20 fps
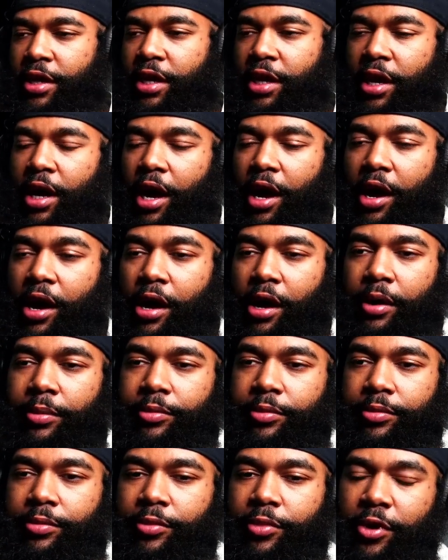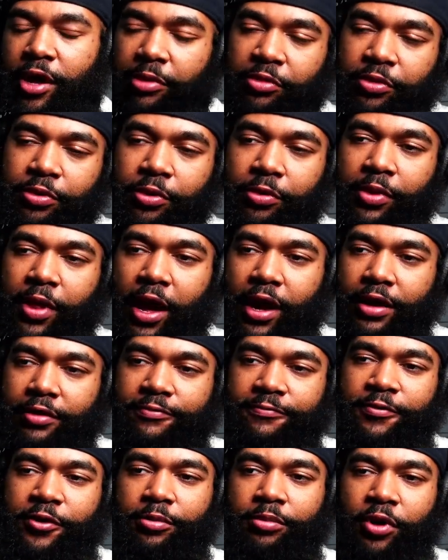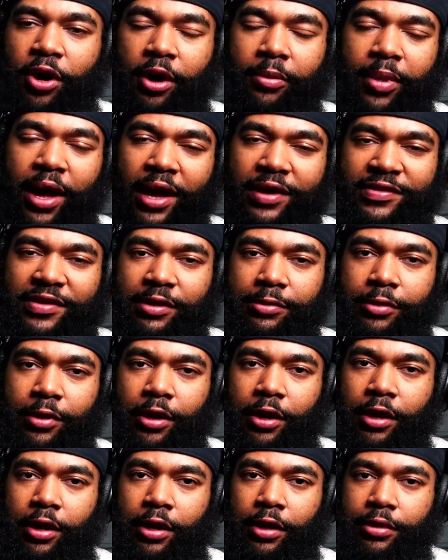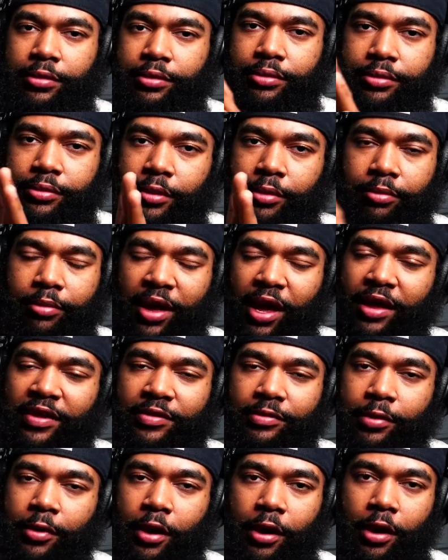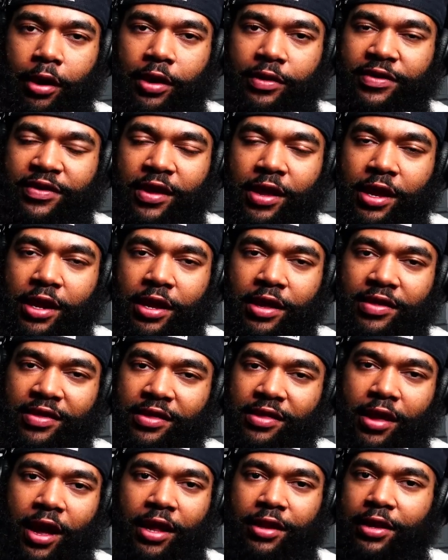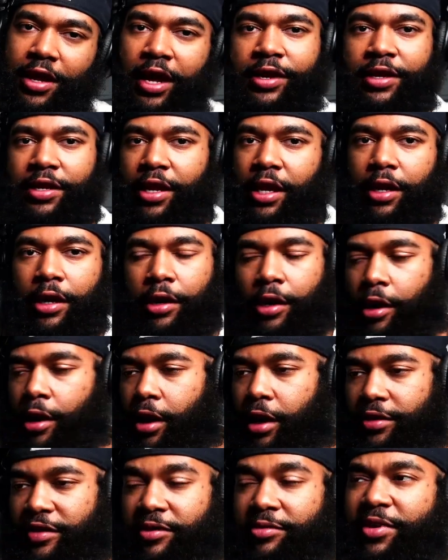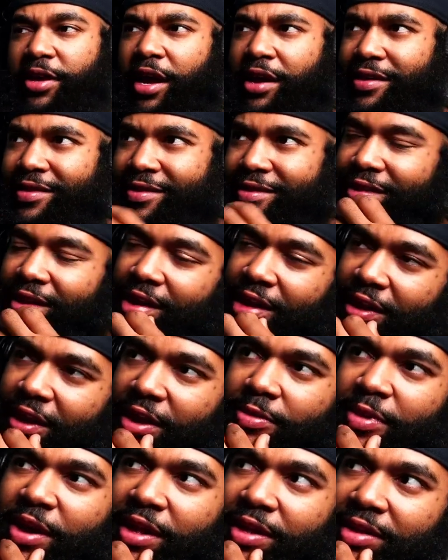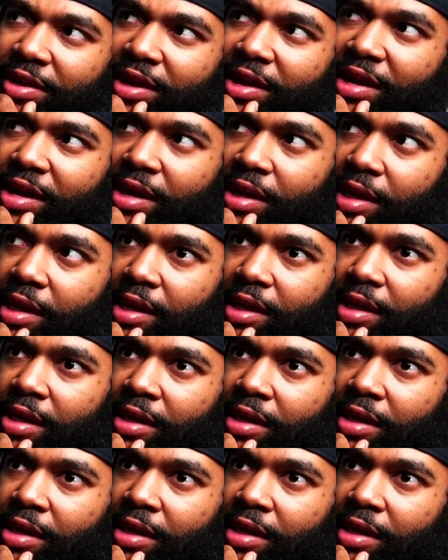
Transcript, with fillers: Um, coming from like football, basketball, baseball, tennis, I, I did it all. To be honest, damn, I did.